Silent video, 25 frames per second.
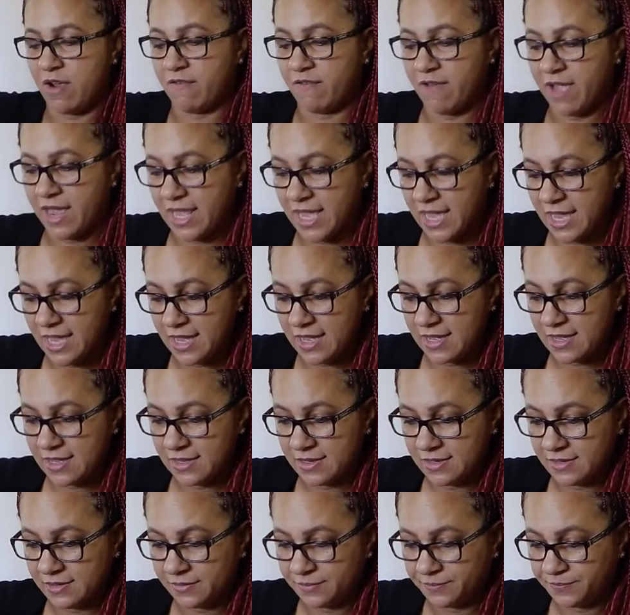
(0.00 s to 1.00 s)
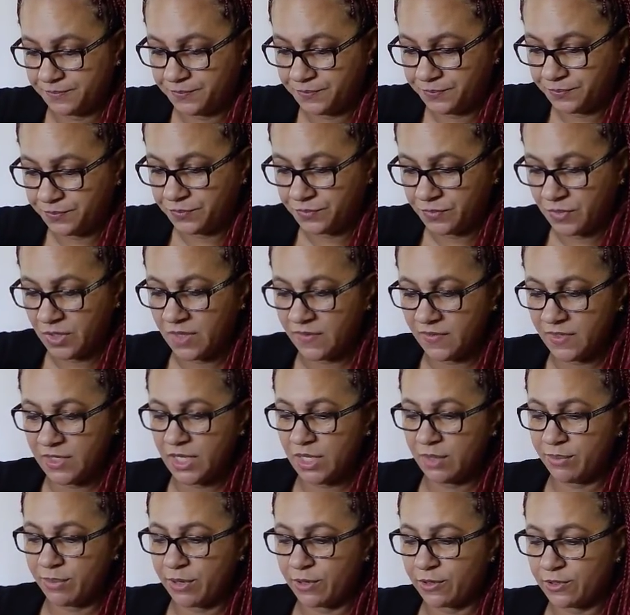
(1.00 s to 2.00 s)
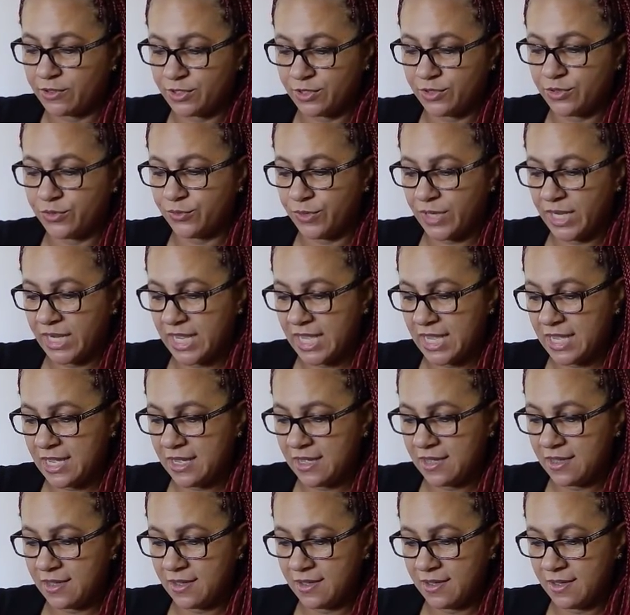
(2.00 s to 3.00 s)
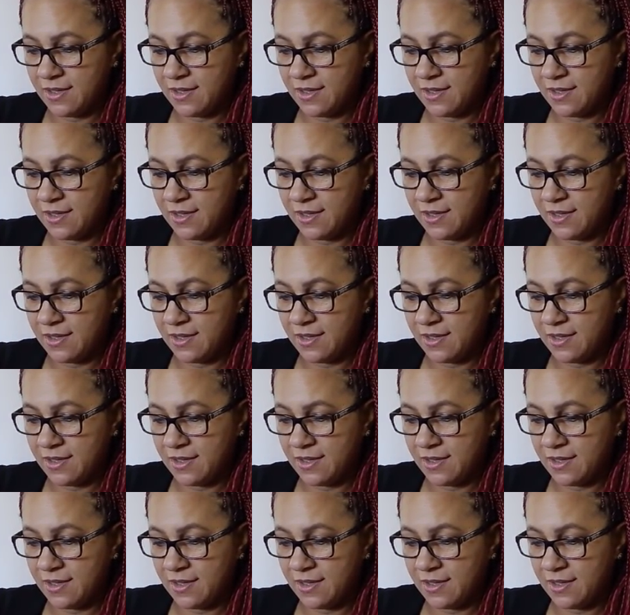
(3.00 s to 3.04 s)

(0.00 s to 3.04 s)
already. If you need a personal reading,